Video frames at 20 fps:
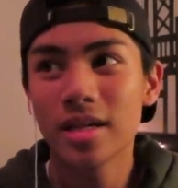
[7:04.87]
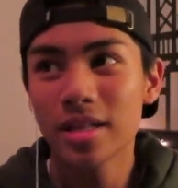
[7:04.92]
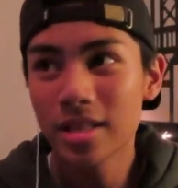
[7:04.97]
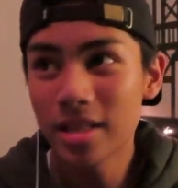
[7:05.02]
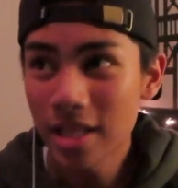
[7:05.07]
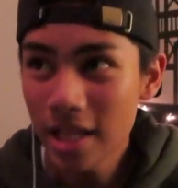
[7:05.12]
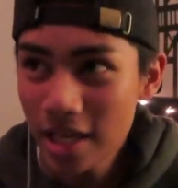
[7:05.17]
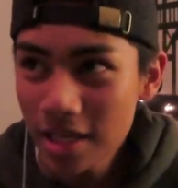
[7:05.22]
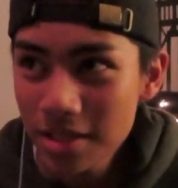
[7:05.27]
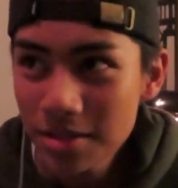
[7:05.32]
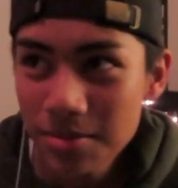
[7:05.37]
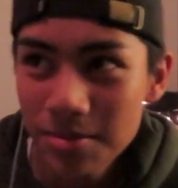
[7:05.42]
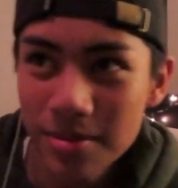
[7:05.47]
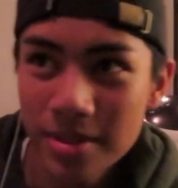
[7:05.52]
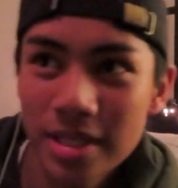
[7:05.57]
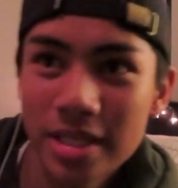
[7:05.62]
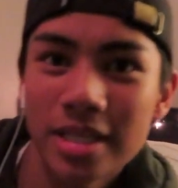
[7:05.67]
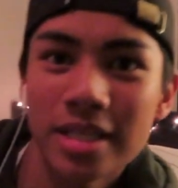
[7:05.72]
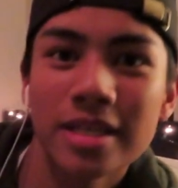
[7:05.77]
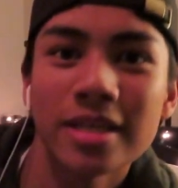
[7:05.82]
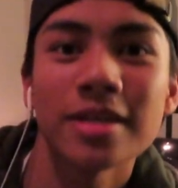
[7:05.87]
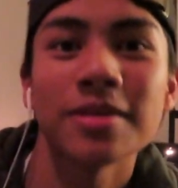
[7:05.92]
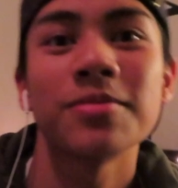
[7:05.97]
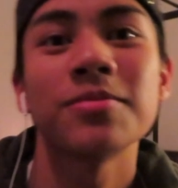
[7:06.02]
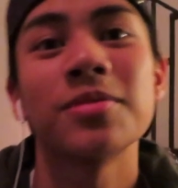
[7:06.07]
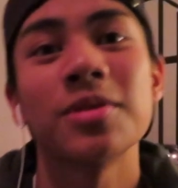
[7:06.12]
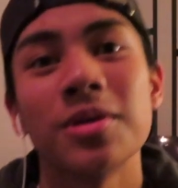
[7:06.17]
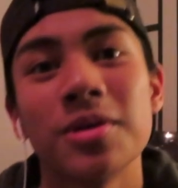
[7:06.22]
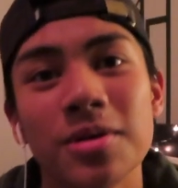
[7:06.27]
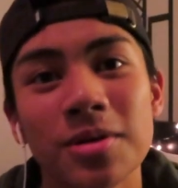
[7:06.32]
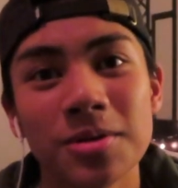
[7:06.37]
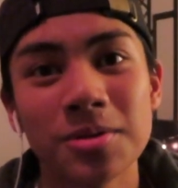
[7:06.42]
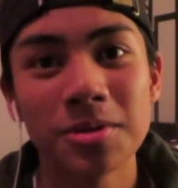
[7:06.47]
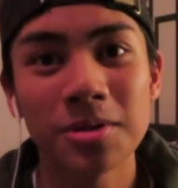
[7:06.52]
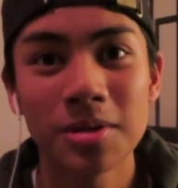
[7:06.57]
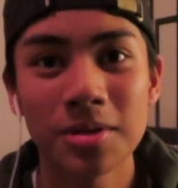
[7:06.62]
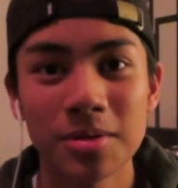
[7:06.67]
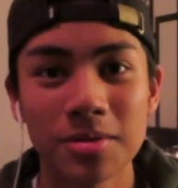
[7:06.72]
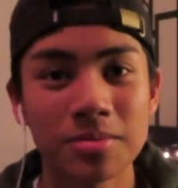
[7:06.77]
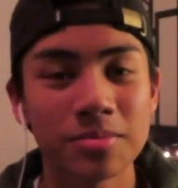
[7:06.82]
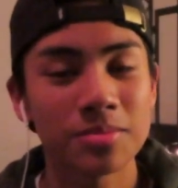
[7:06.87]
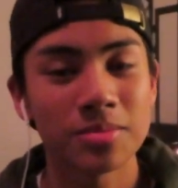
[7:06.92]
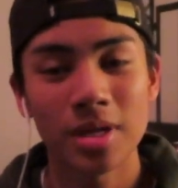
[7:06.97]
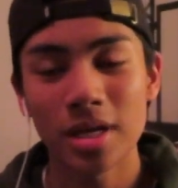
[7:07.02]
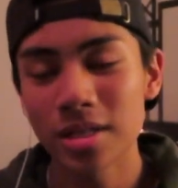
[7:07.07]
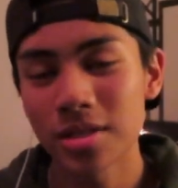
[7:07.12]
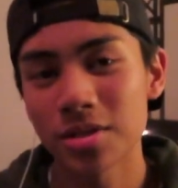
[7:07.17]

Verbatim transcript: Next week, we'll I